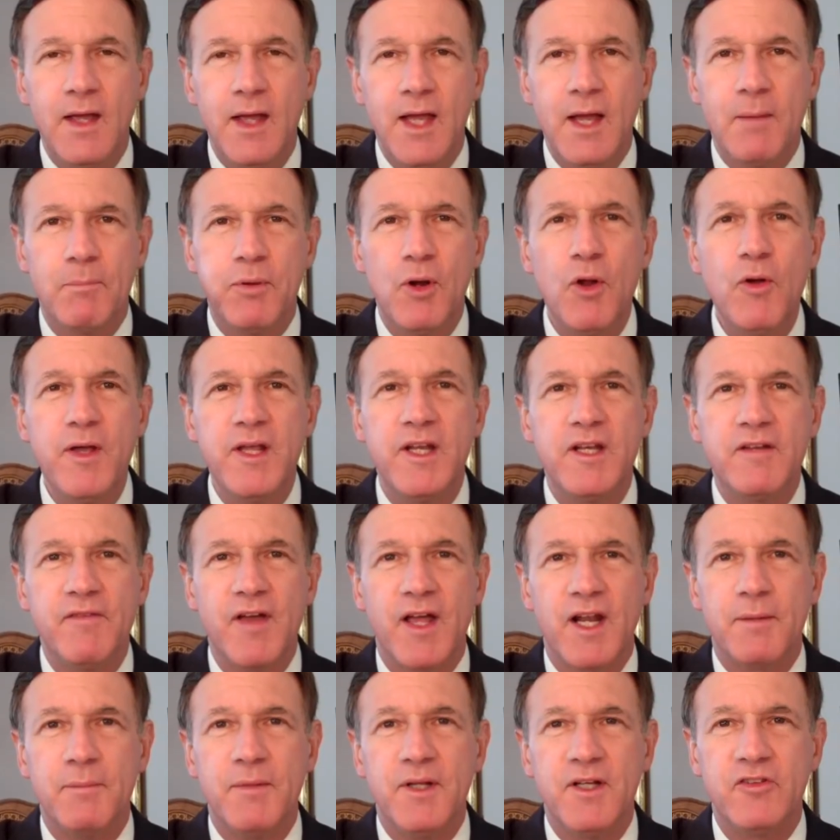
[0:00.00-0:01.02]
Employee
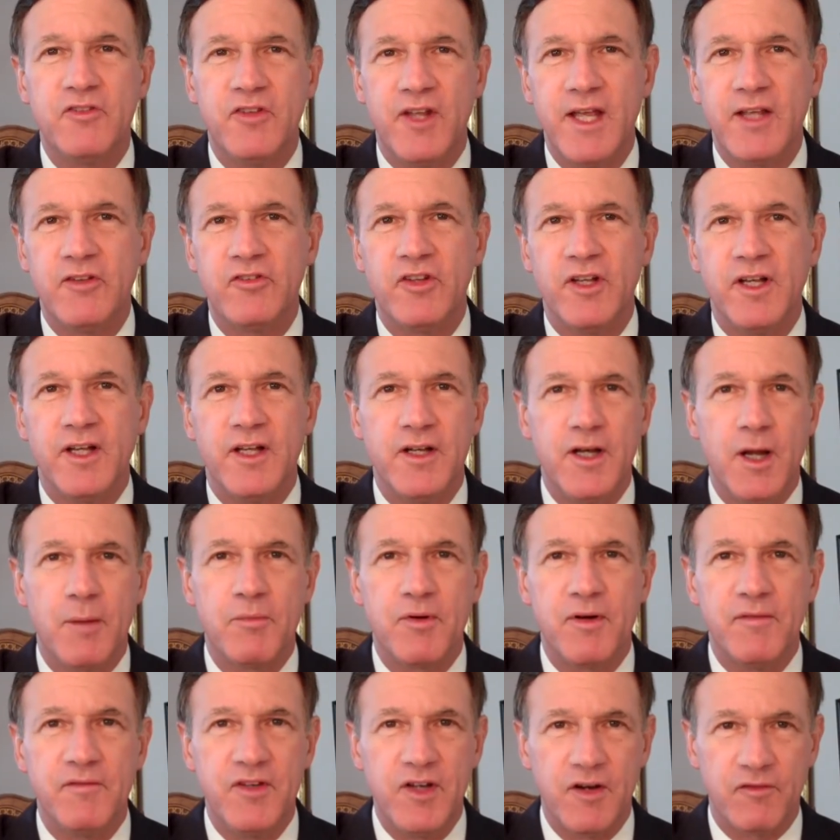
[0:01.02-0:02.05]
development takes a
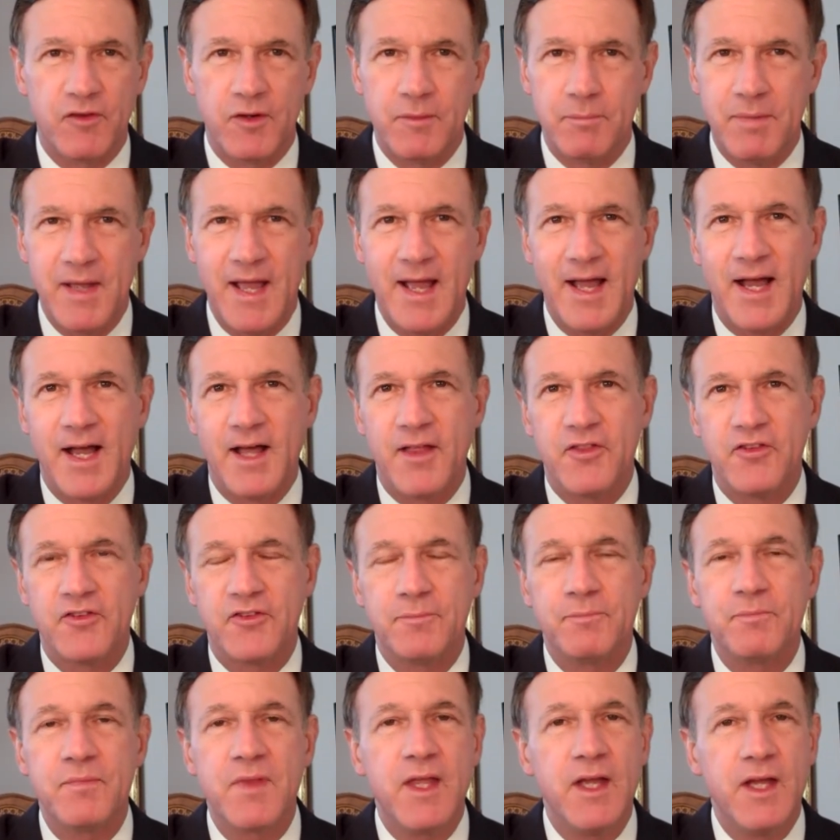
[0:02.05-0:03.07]
number of different paths.
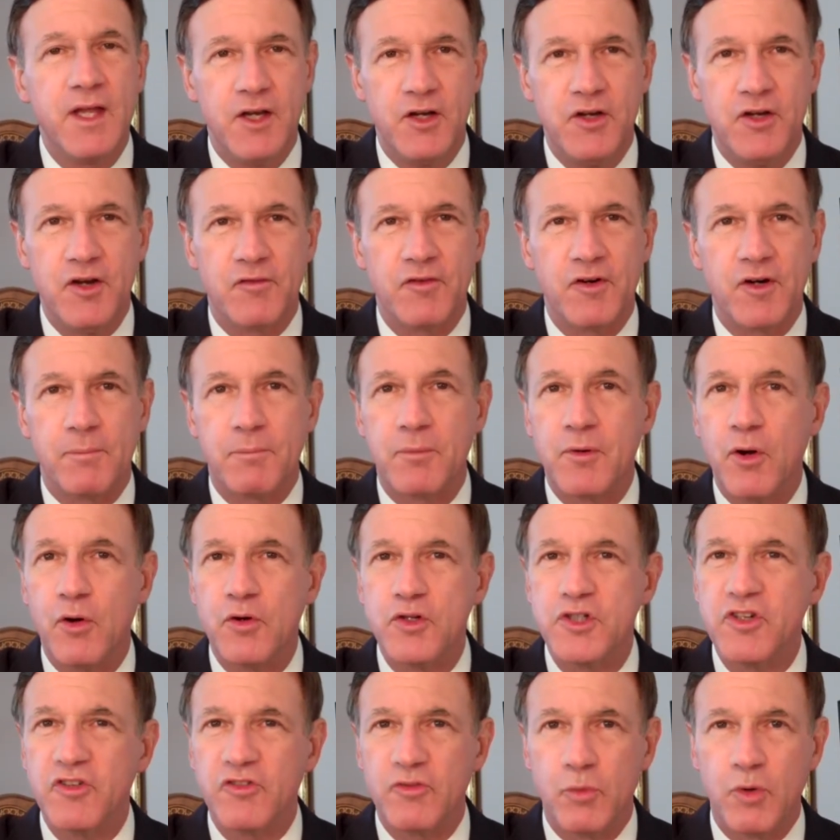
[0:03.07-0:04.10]
Different
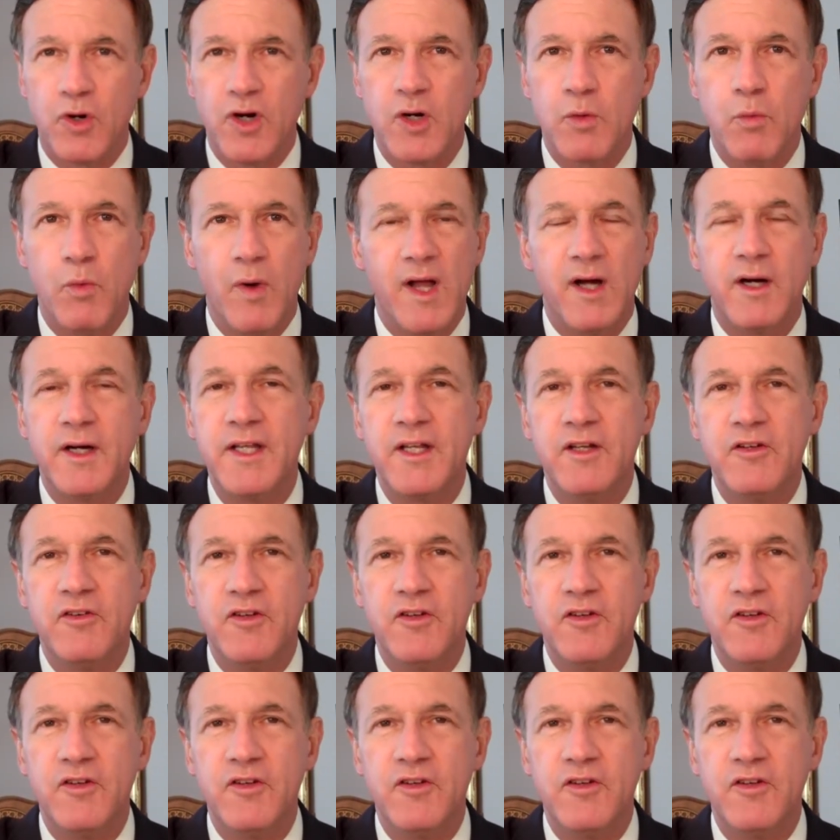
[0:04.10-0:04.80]
approaches work well in